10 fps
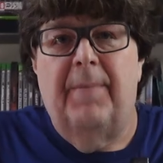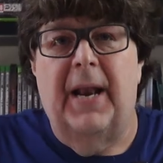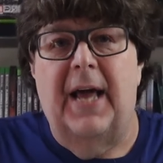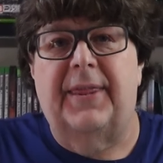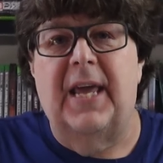
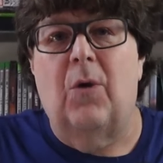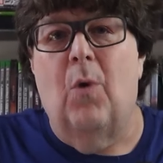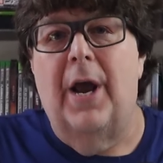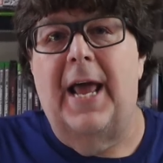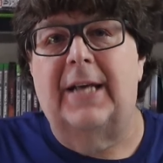But I think
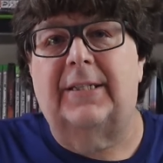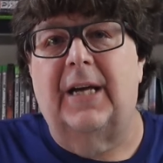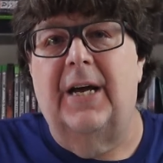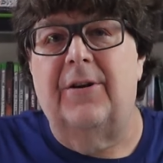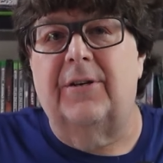one has
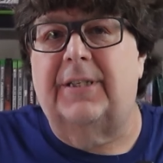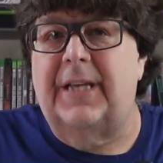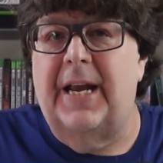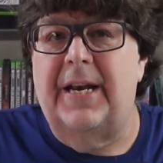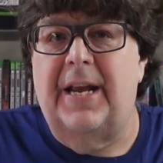to
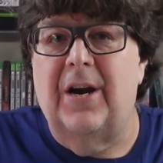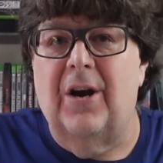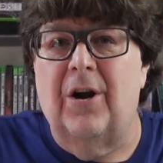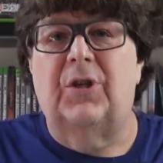understand here,